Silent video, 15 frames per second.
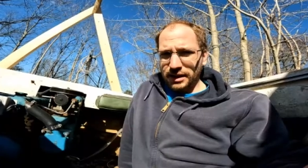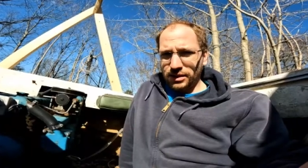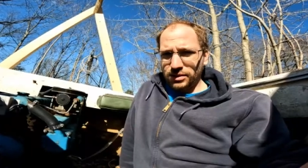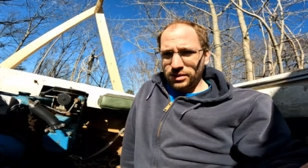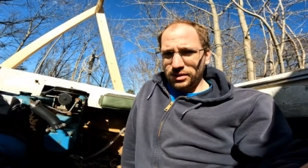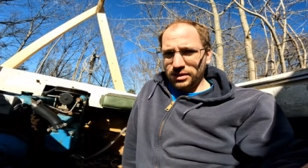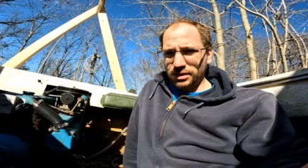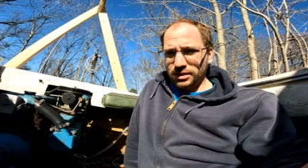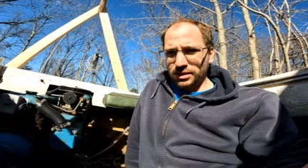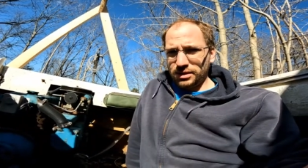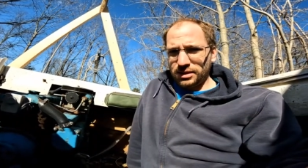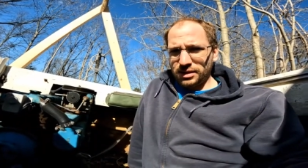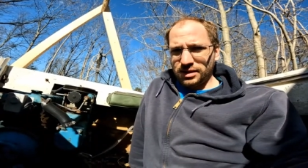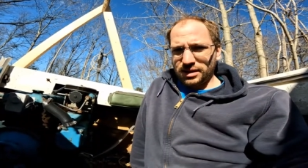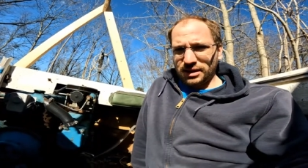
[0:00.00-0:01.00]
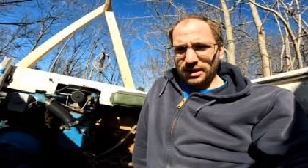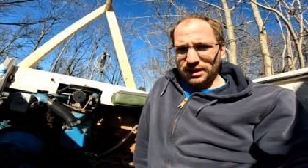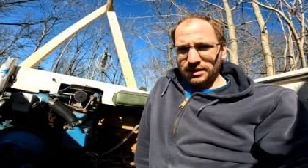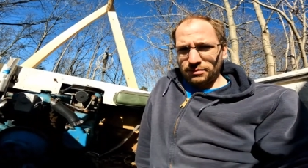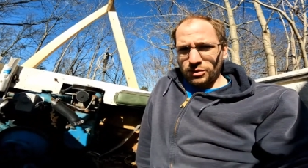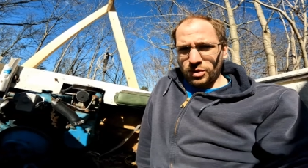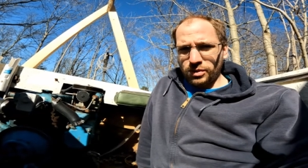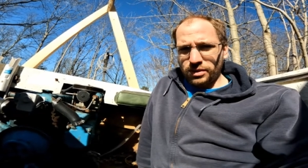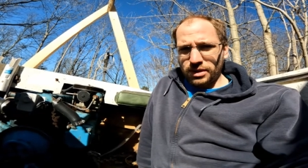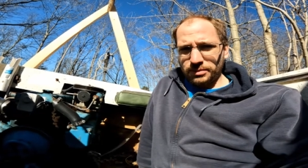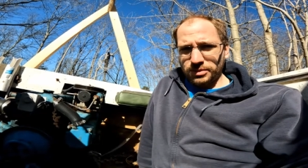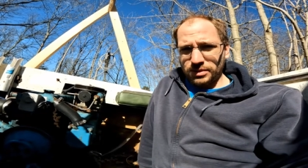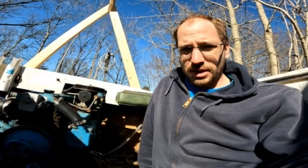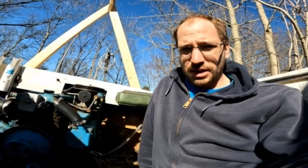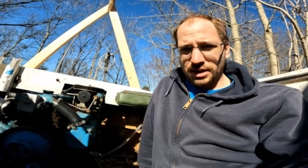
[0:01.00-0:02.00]
and I couldn't uh, get the motor
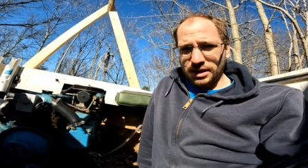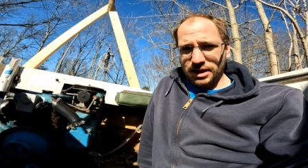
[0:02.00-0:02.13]
up so I,